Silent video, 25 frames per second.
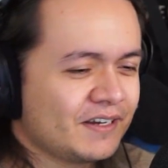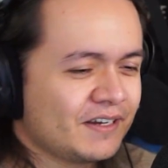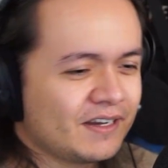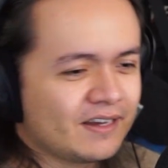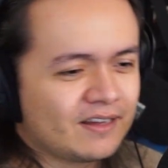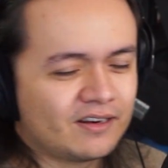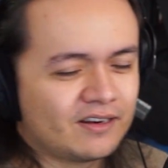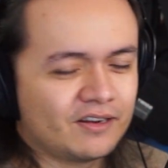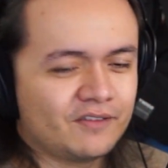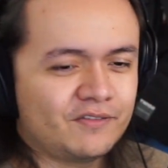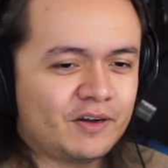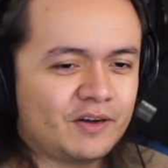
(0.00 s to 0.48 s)

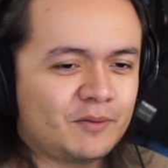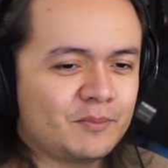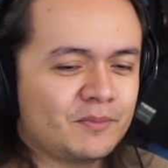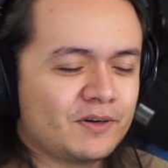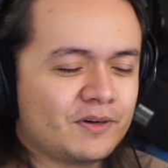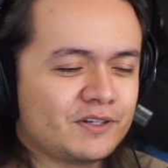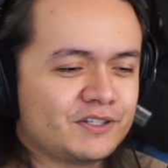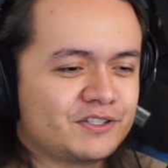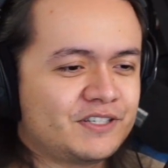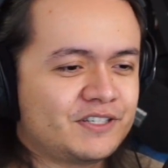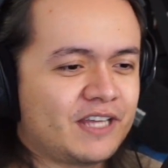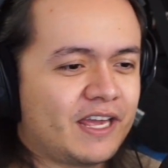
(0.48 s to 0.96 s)
Love how
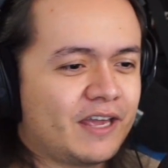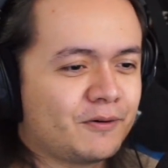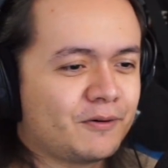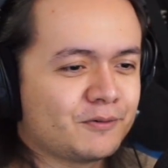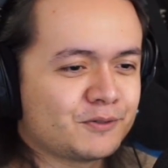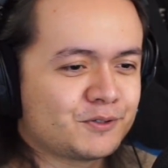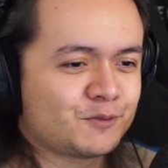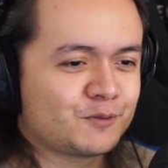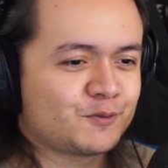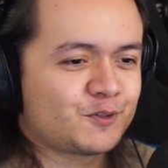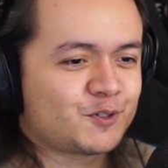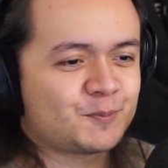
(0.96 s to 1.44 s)
much they
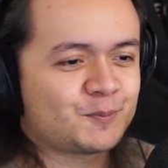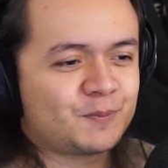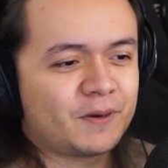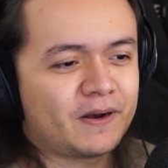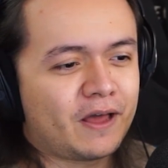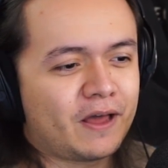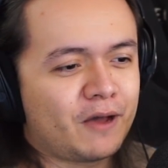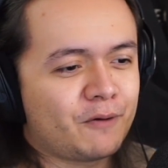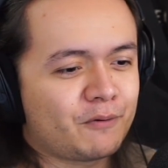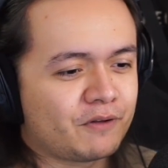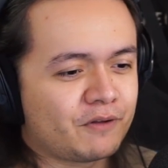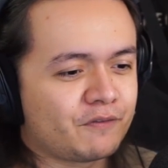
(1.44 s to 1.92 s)
also spread
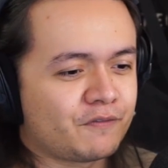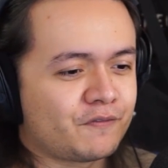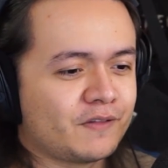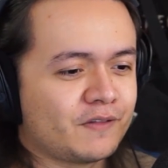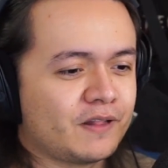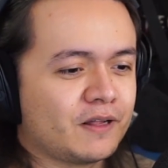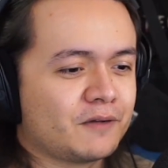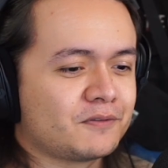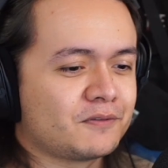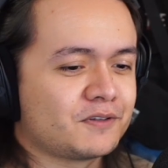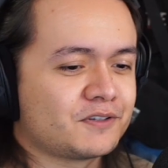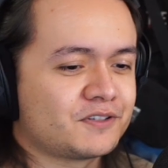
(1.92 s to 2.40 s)
out and fill
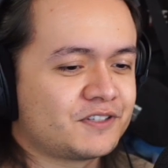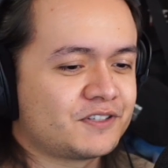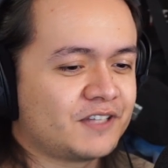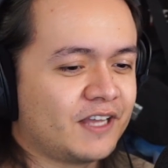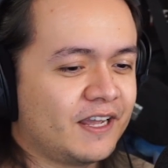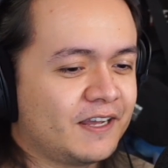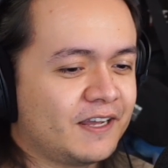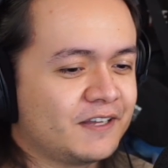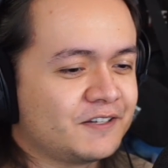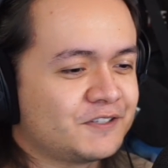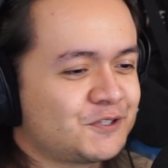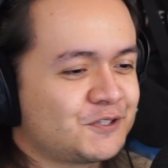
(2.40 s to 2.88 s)
out the
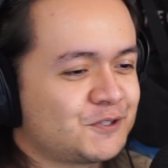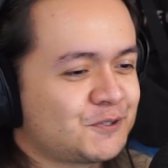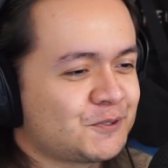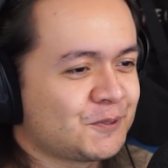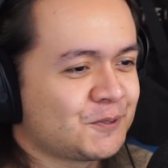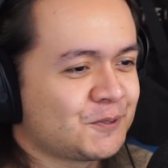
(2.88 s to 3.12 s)
stage.